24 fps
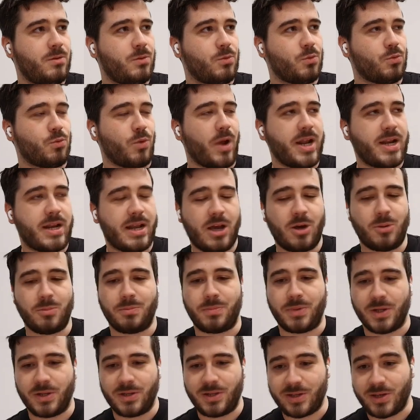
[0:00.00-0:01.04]
right now
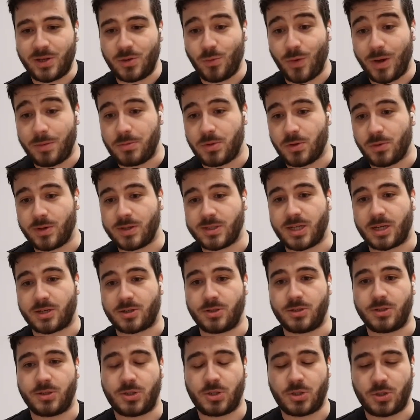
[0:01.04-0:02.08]
building in Web3 is
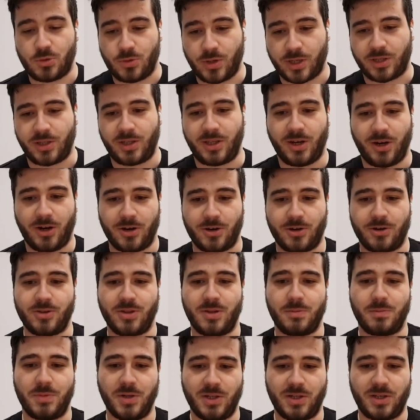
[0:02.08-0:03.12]
actually strictly harder
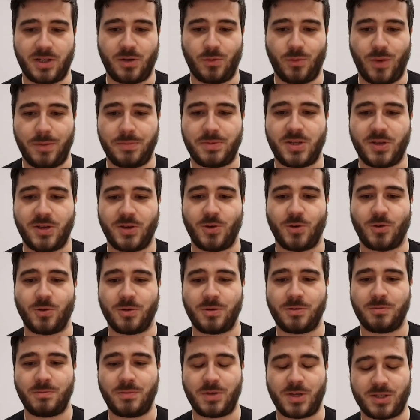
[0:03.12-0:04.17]
than building in Web 2,
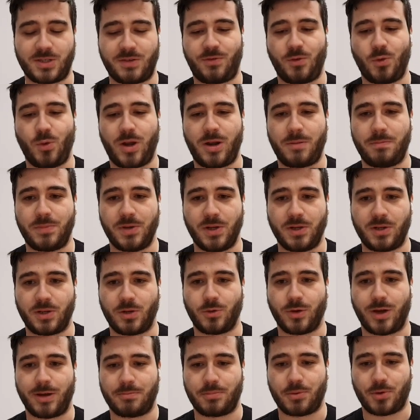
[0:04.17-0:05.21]
because if you want to build a
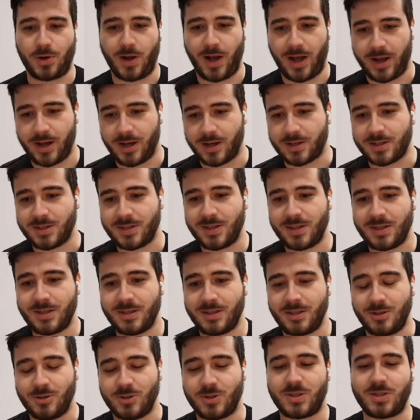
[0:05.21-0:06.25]
great product,
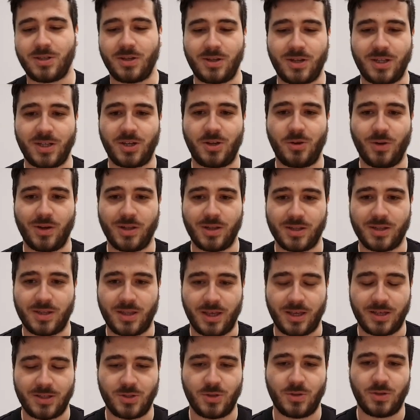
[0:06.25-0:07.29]
you still need to do all the
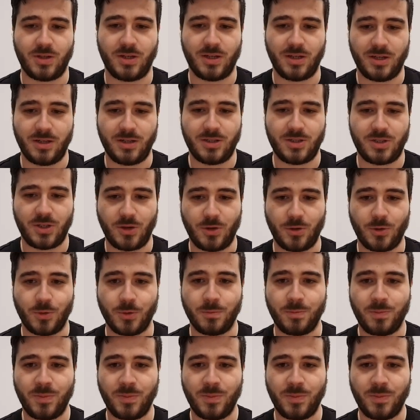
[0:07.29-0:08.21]
things you do